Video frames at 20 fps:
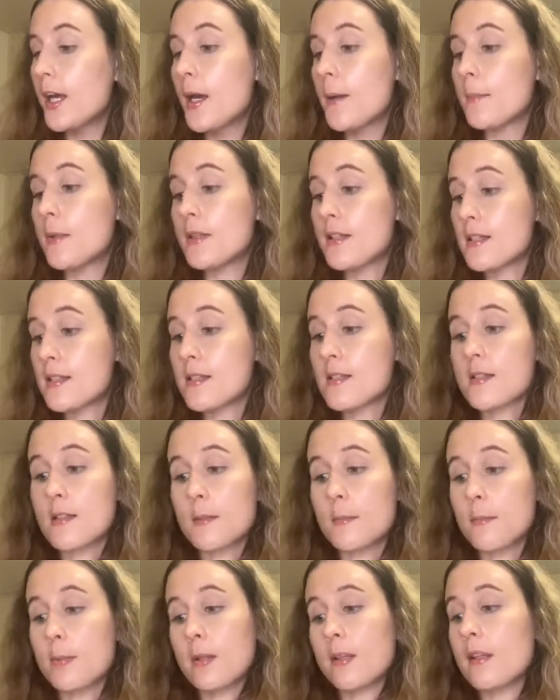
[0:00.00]
But this is a
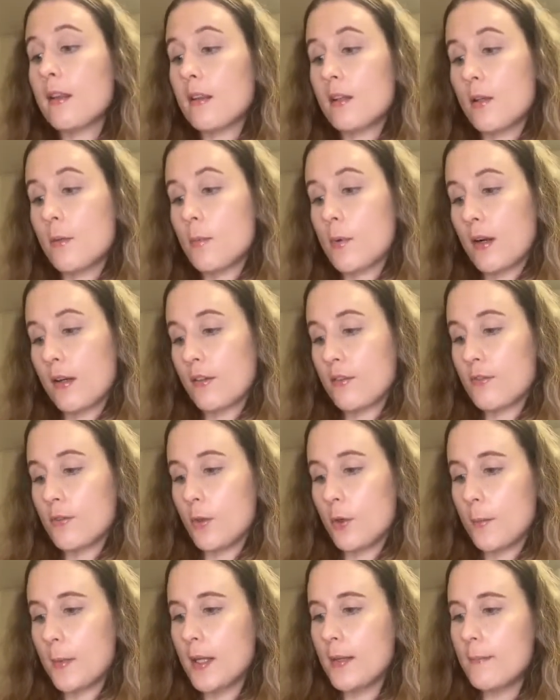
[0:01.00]
completely new brand
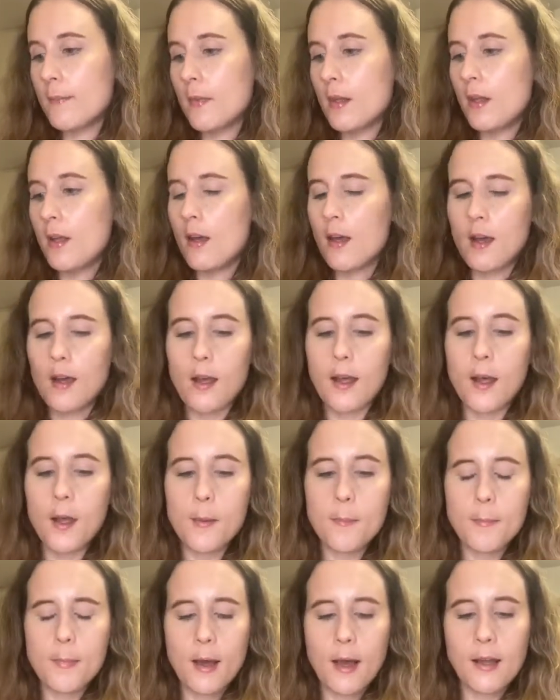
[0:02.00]
for me,
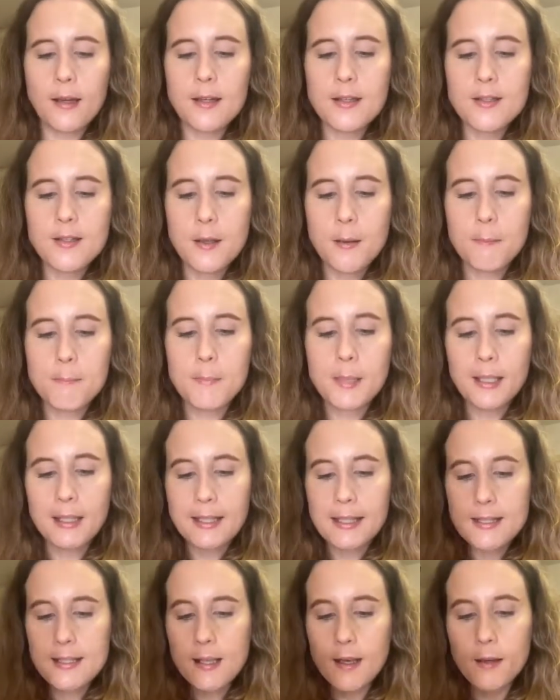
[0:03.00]
and it's
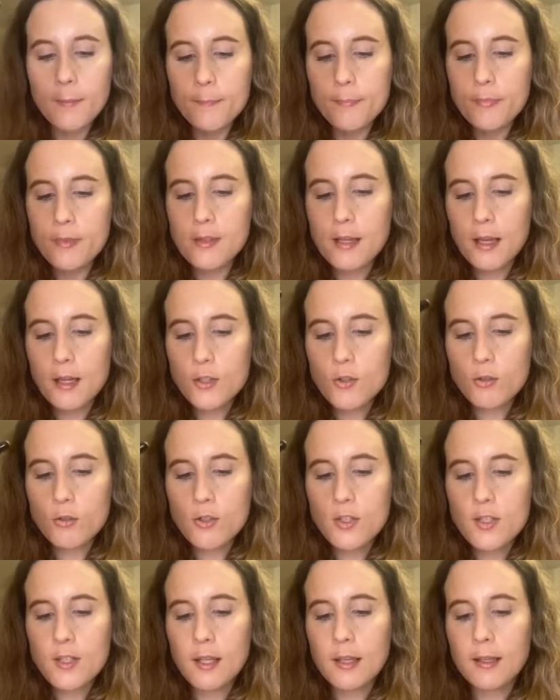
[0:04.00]
Melitta Natural
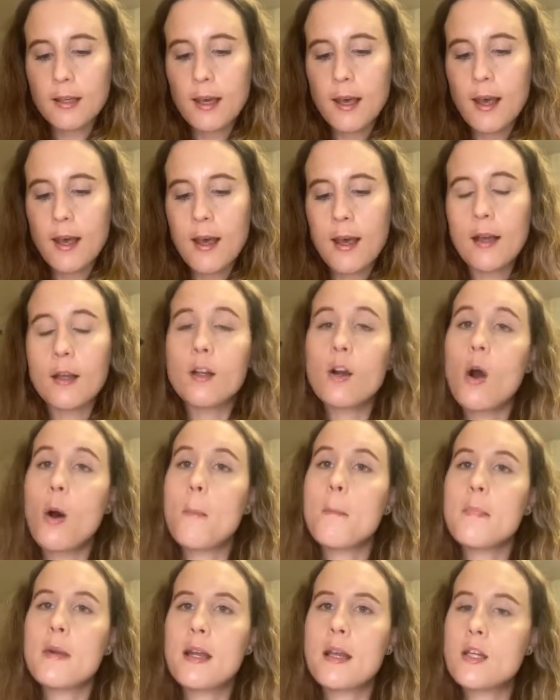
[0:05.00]
Skincare
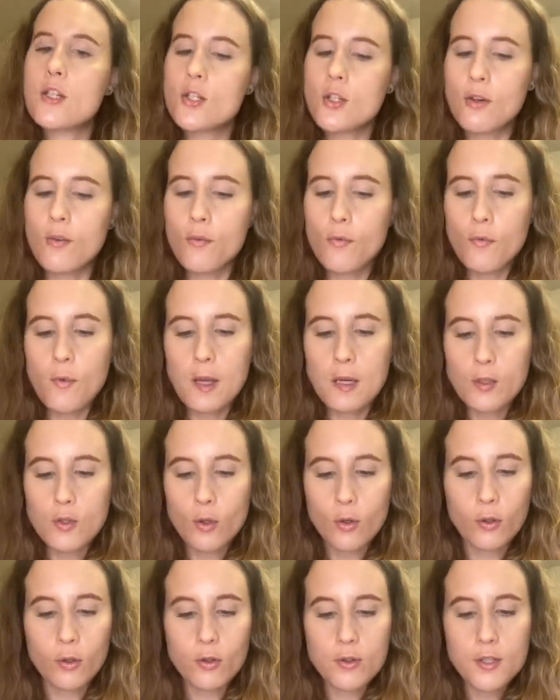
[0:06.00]
Combination Face
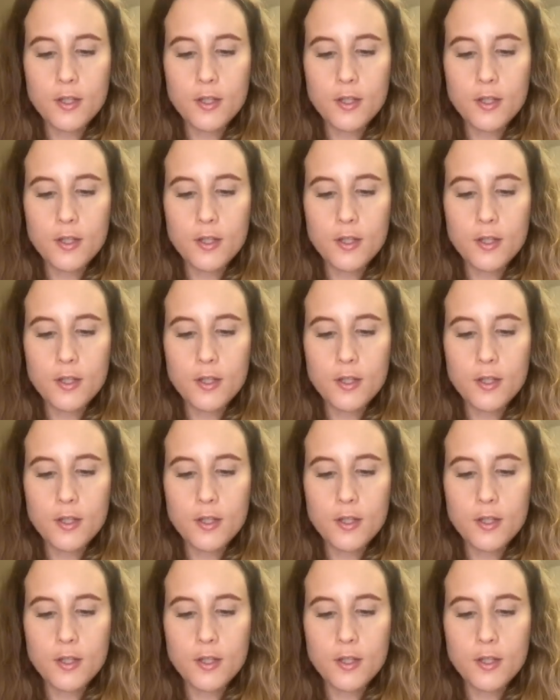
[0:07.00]
Oil.